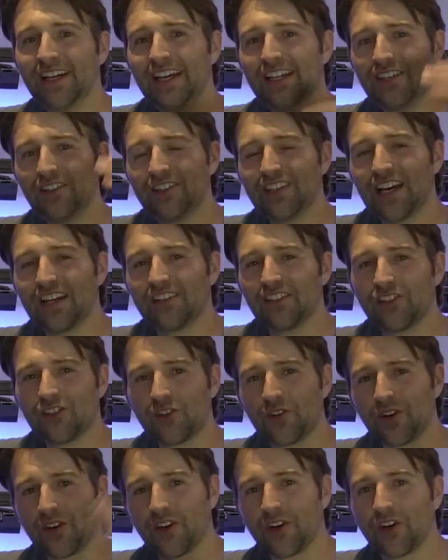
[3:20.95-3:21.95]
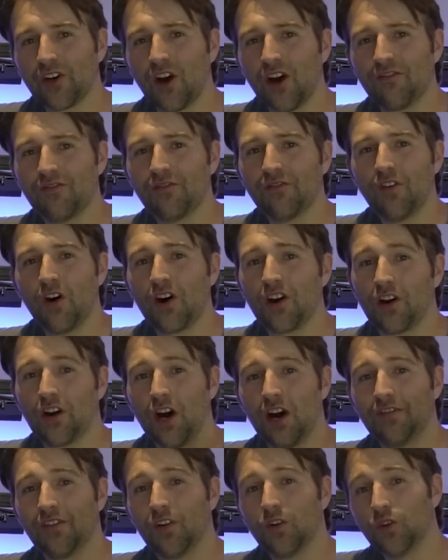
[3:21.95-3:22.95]
and use that to trigger off on and
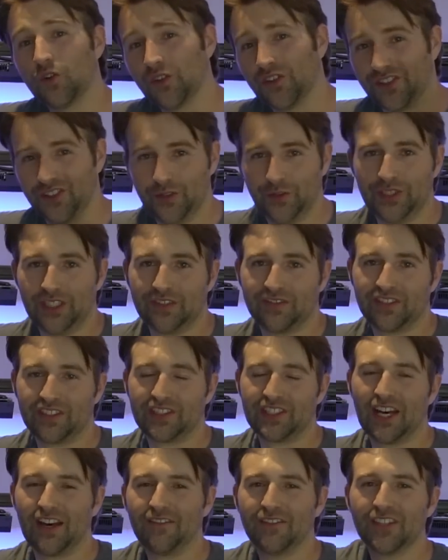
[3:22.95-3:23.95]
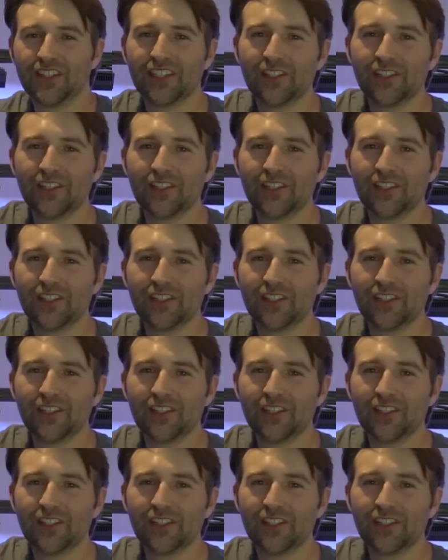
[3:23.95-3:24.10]
off a whole slew of different stuff.